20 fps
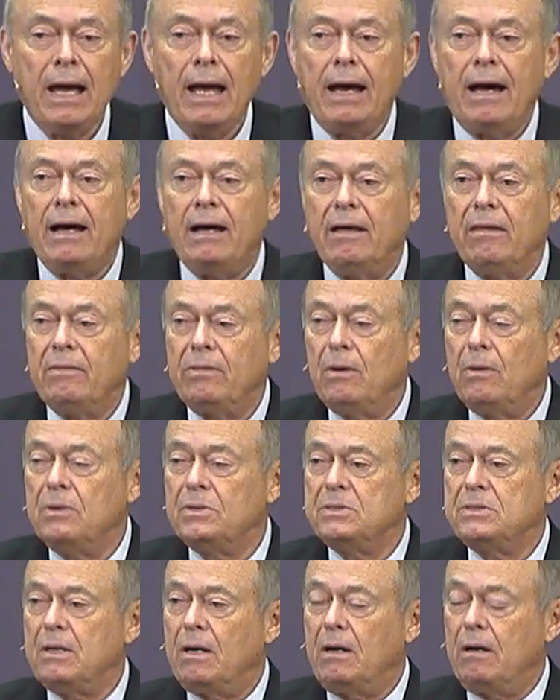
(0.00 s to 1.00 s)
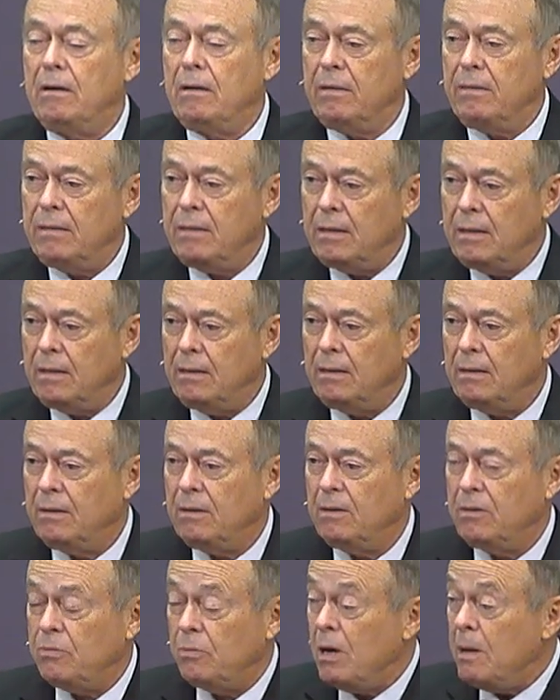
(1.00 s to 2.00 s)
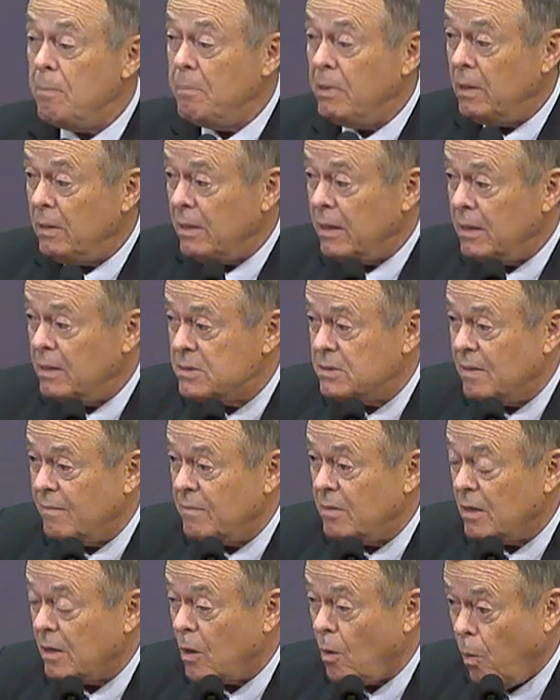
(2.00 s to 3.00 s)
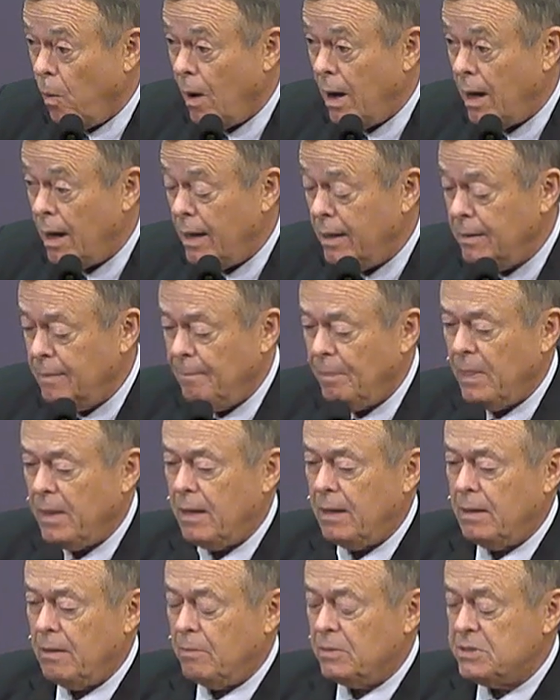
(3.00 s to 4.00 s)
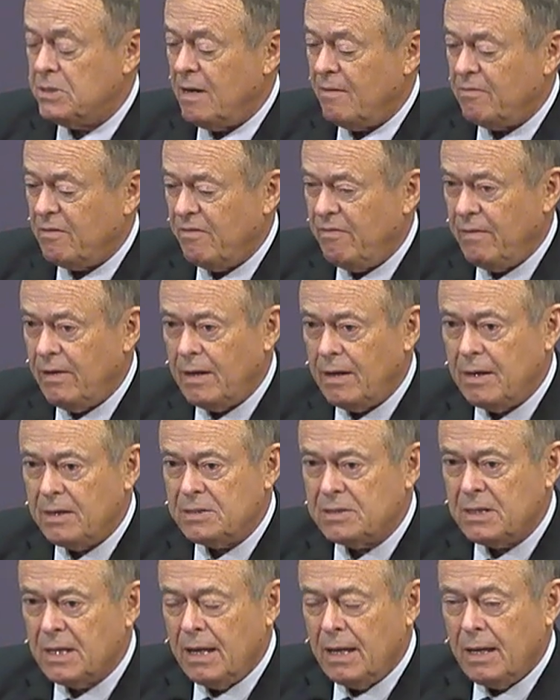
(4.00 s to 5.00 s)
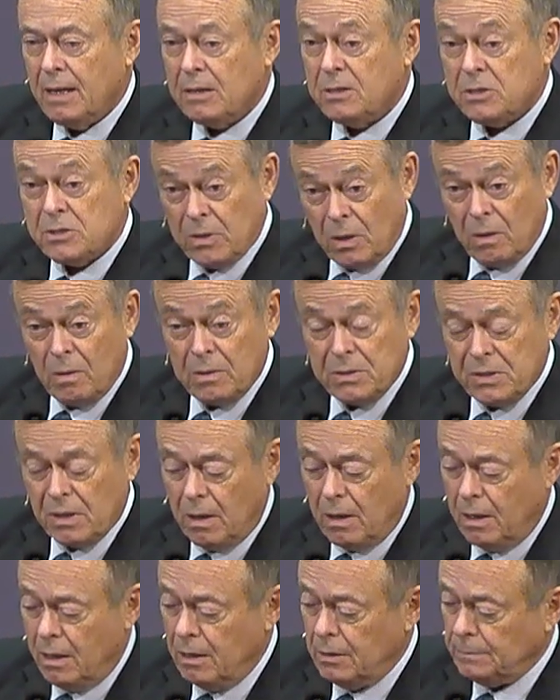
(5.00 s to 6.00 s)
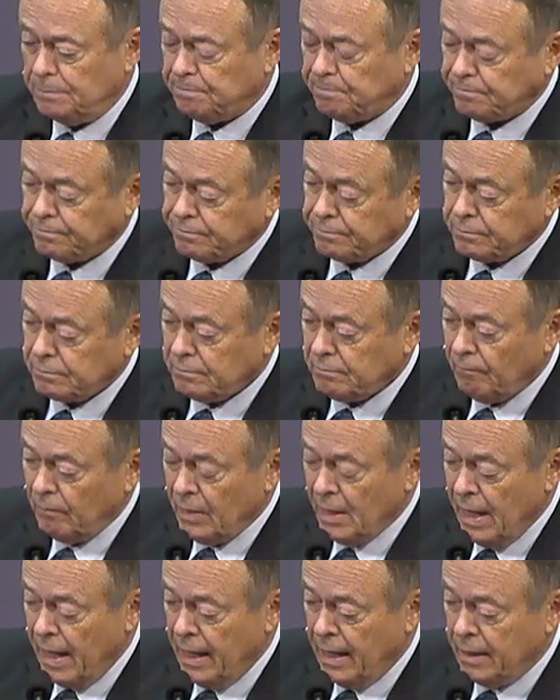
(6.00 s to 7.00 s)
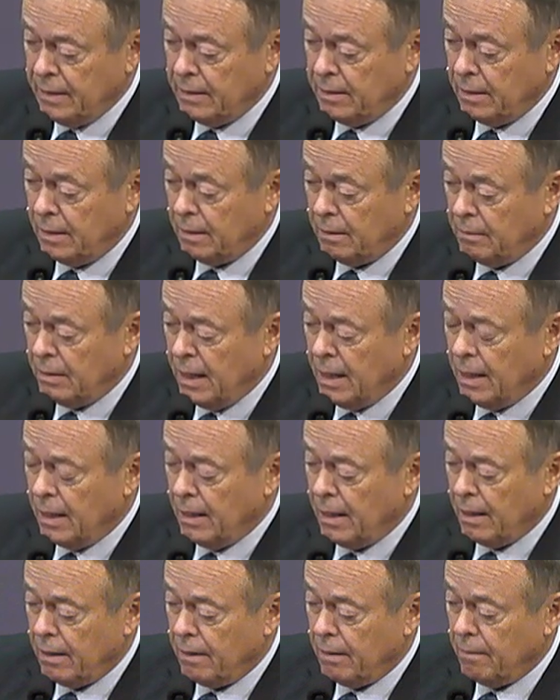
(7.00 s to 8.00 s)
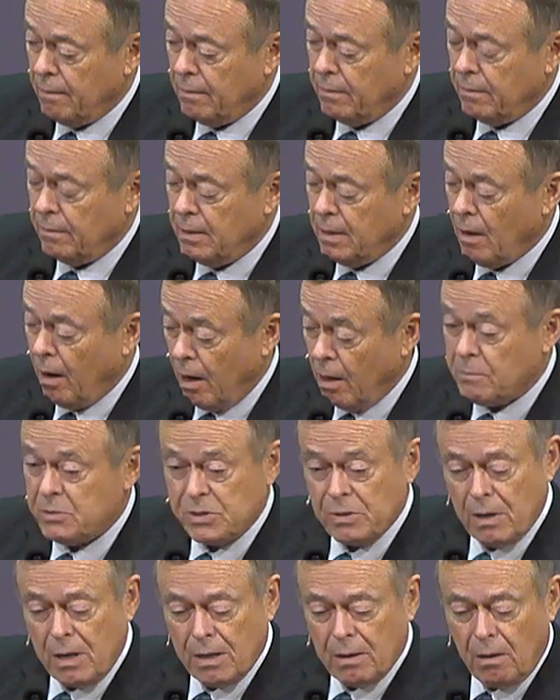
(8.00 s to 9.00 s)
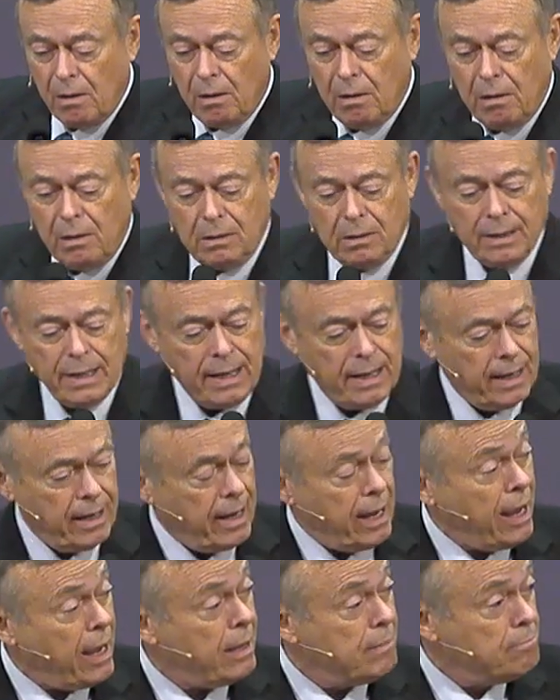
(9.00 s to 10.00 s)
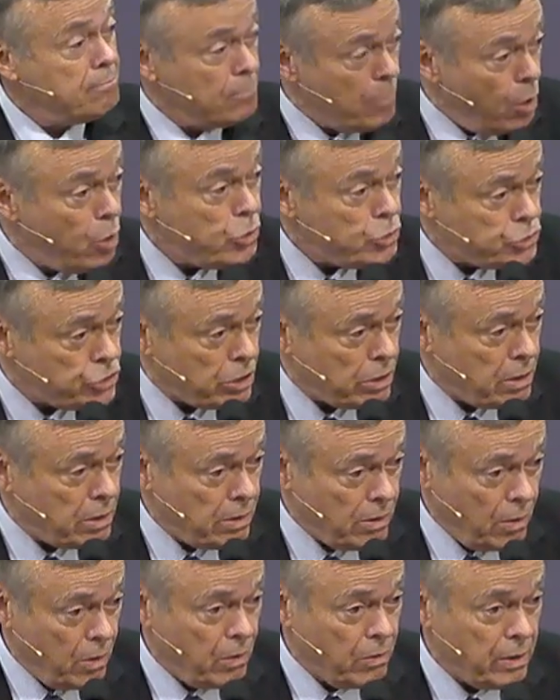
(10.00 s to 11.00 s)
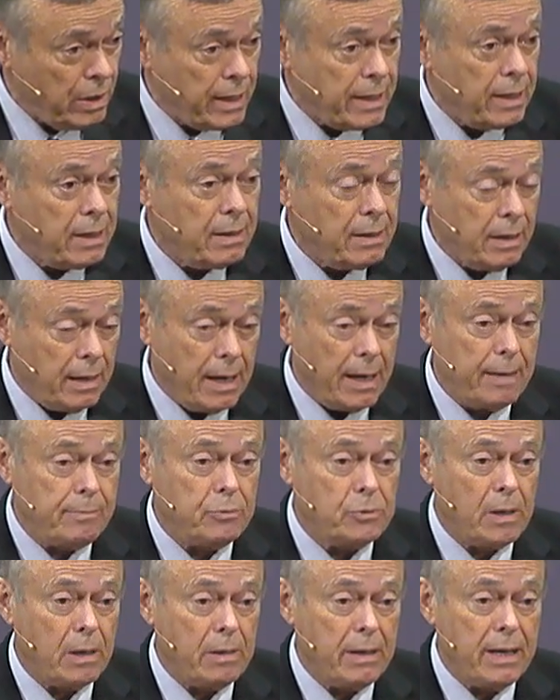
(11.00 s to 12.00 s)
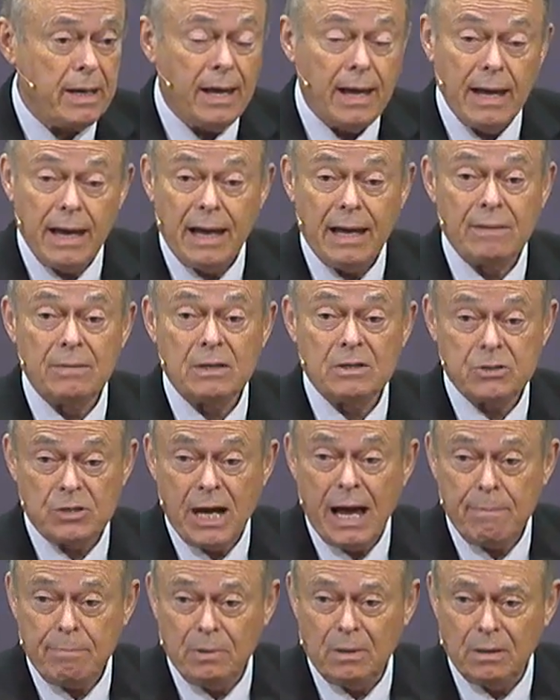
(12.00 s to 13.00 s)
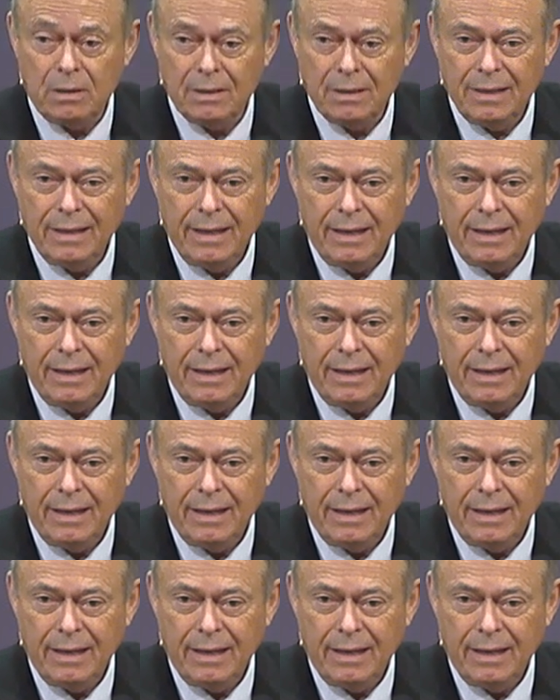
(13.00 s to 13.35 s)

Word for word: Uh, those are the three buildings of the quad uh, that was never finished Stearns Hall, and uh, uh, the Armstrong Hall and Mosher only library and the chapel.